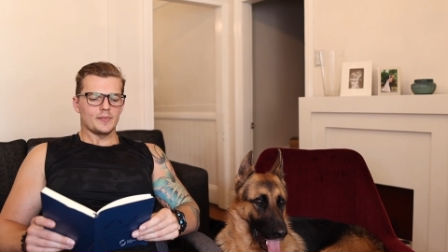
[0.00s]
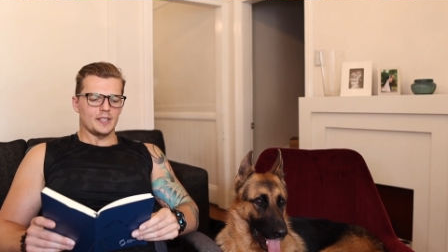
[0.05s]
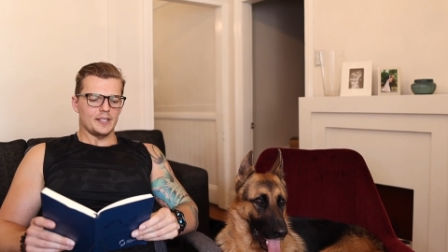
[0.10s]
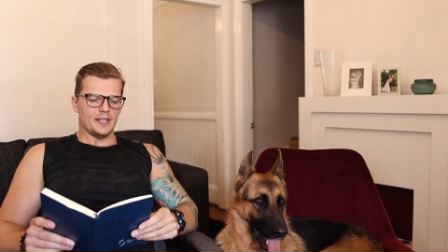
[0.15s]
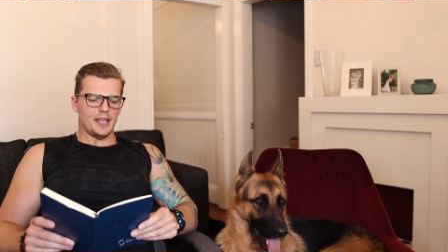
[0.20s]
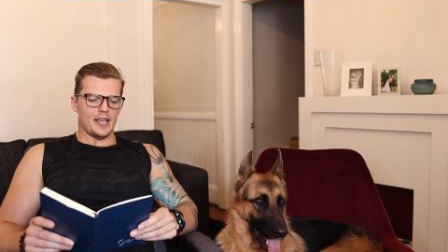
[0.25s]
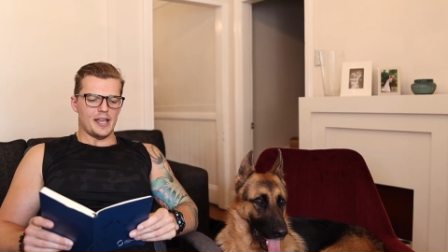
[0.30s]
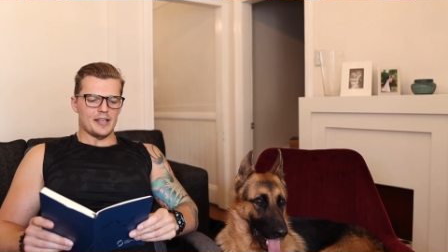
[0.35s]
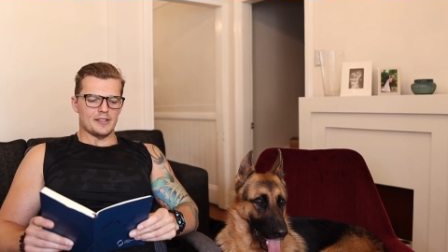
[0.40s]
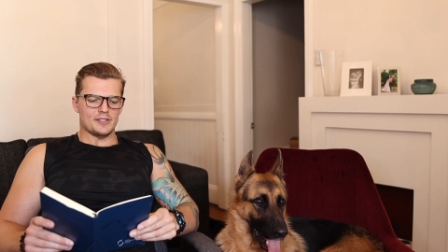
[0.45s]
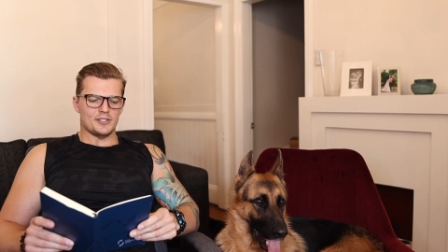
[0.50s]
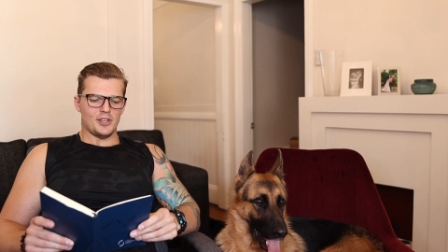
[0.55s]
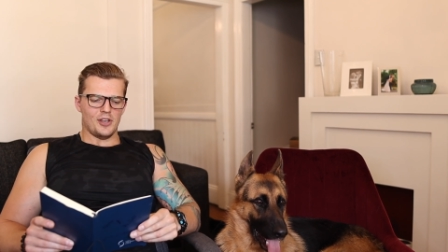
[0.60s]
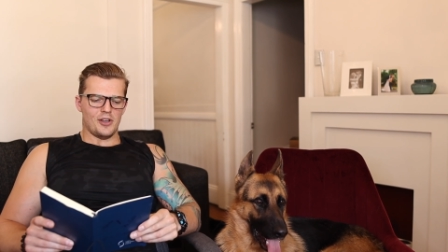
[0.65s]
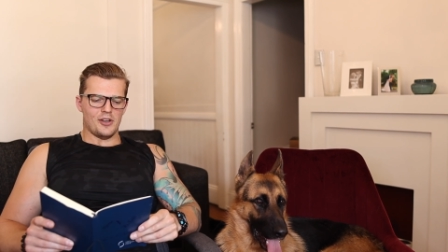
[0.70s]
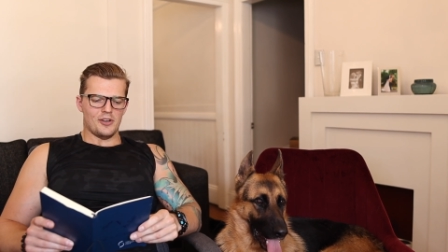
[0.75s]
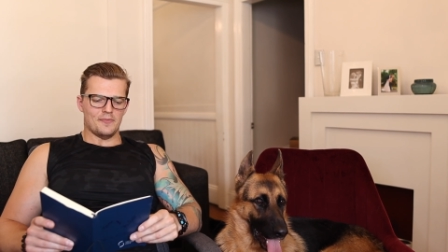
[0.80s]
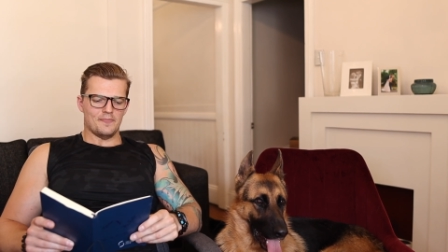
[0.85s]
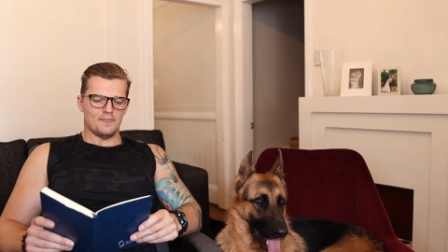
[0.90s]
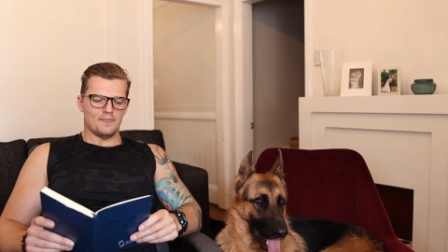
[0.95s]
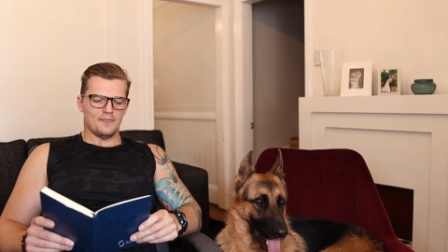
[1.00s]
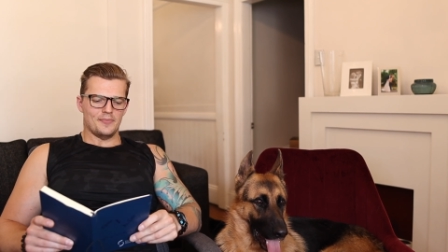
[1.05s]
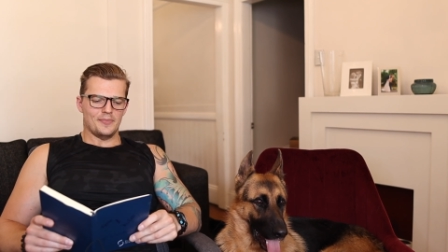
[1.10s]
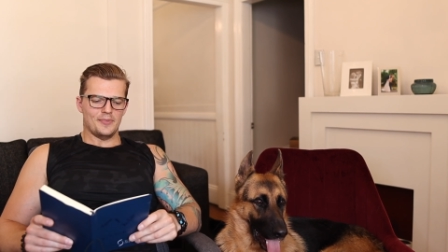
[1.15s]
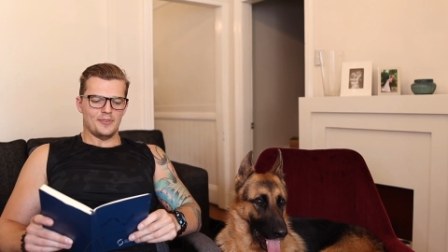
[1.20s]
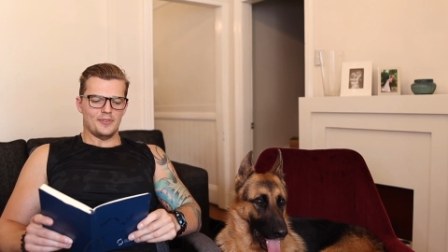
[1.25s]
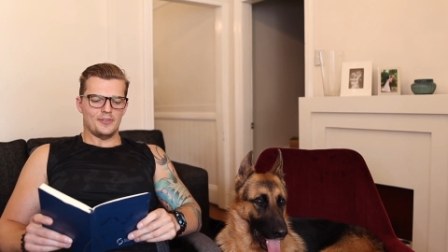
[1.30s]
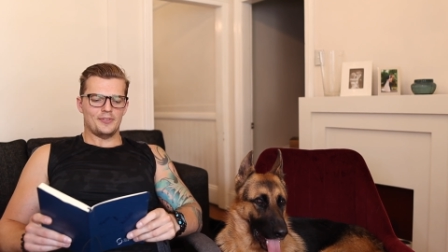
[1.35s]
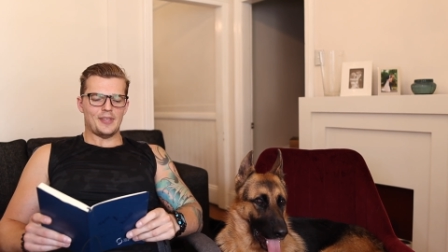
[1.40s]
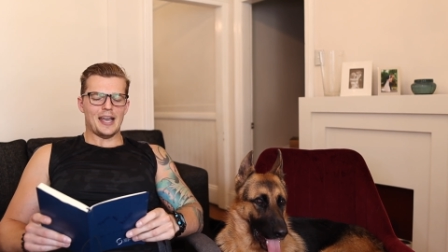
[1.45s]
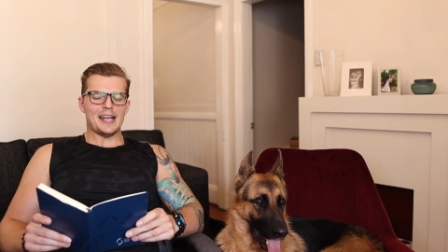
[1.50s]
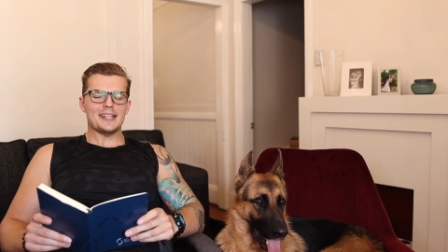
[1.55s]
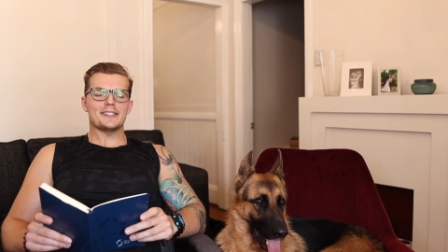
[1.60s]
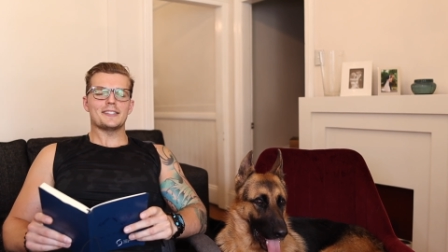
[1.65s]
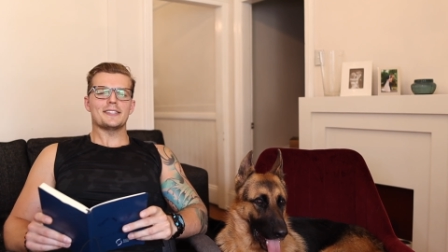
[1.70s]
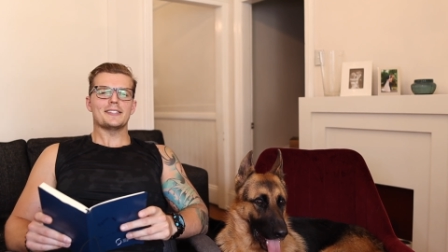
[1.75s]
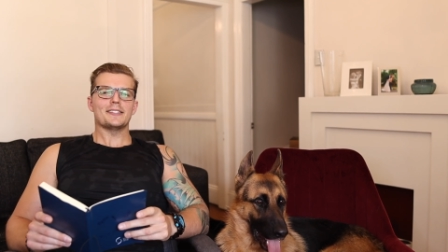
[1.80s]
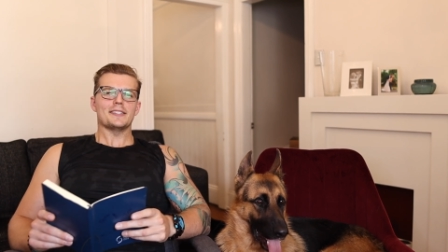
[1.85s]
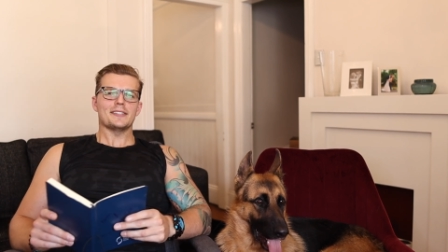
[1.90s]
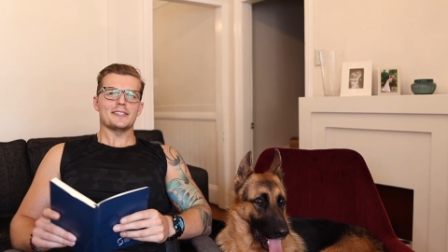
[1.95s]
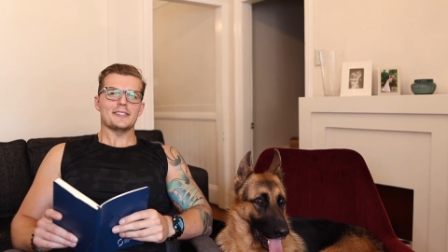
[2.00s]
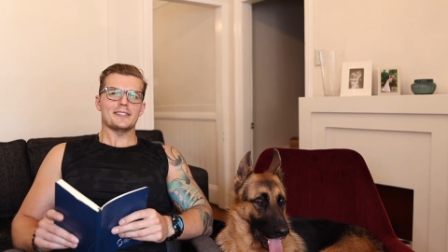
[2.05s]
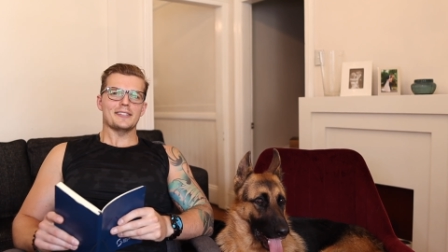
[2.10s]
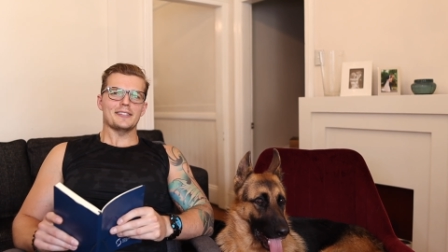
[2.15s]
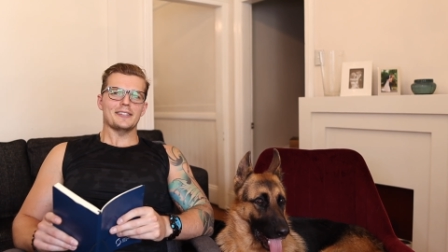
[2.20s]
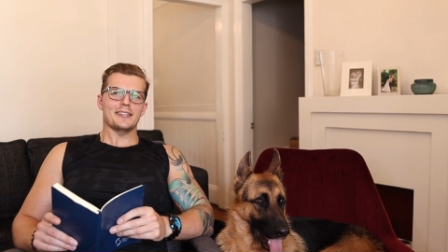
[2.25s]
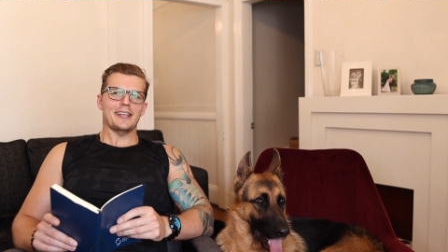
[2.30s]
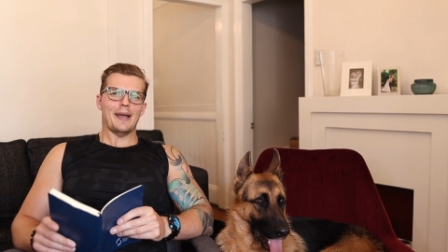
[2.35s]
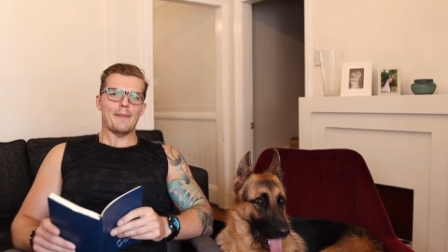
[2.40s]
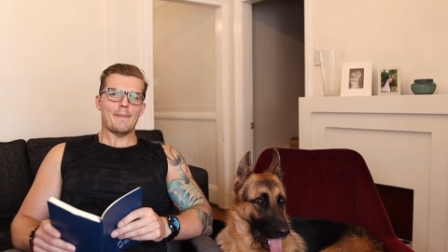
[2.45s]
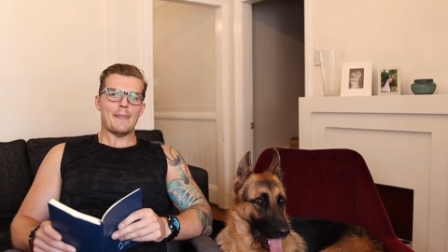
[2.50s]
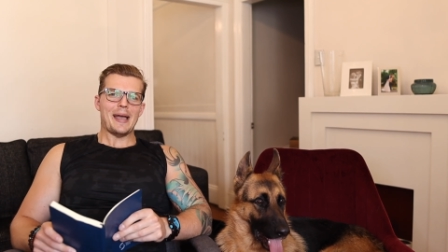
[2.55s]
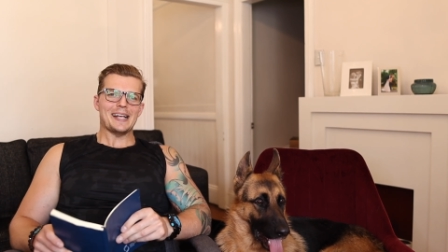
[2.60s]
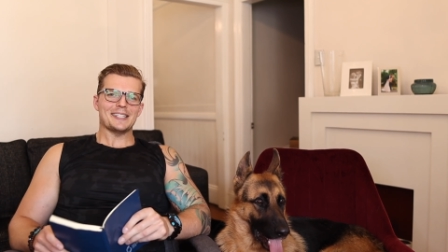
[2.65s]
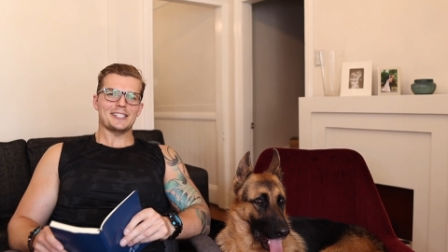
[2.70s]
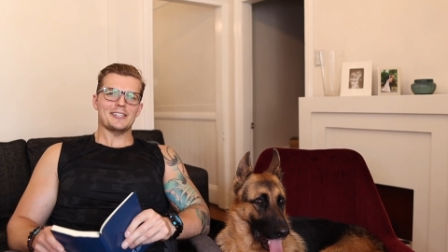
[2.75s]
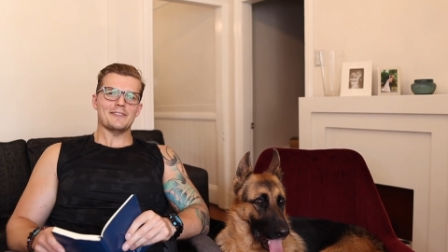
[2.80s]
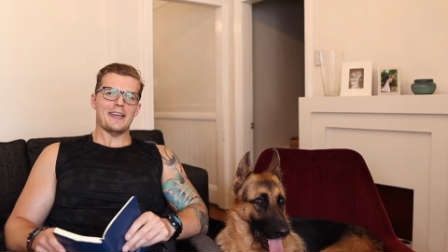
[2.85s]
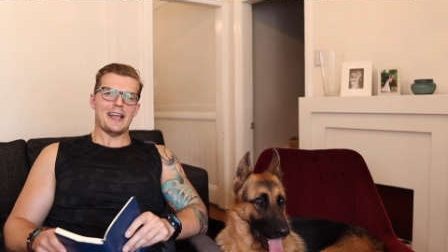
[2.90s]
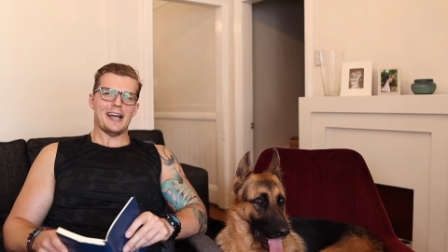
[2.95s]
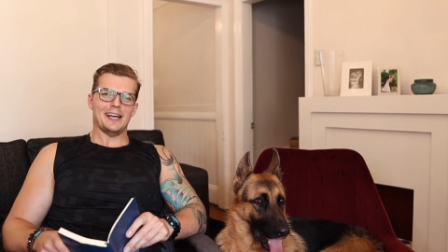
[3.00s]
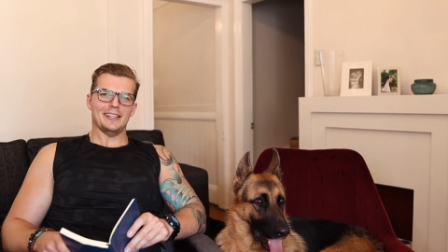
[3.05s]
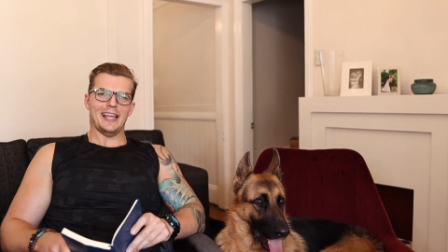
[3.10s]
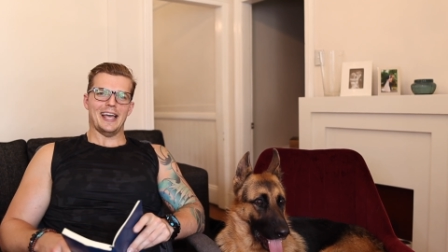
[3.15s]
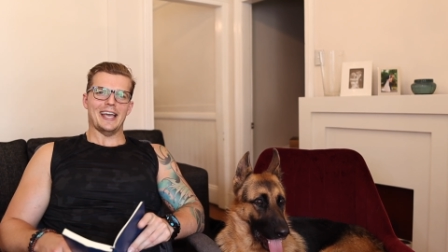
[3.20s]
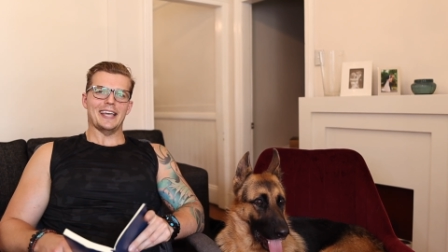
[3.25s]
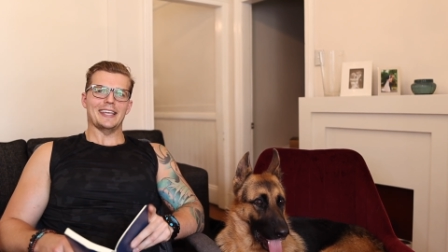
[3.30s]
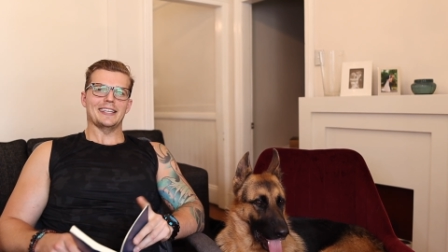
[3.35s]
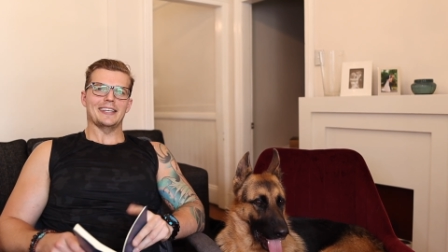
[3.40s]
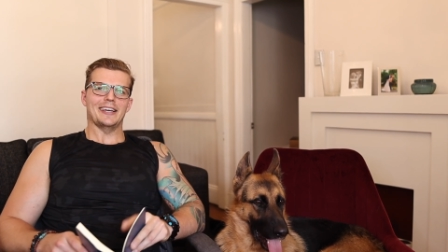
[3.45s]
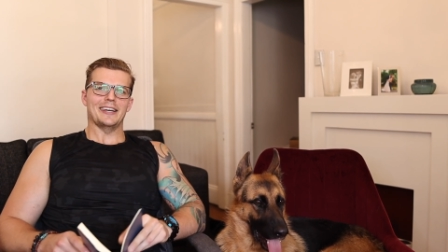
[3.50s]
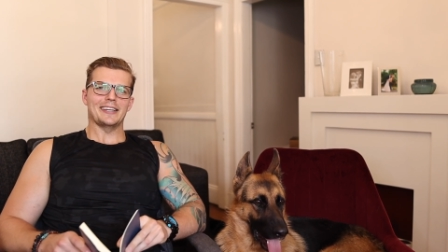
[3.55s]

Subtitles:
Yeah, so that's a massive outlay.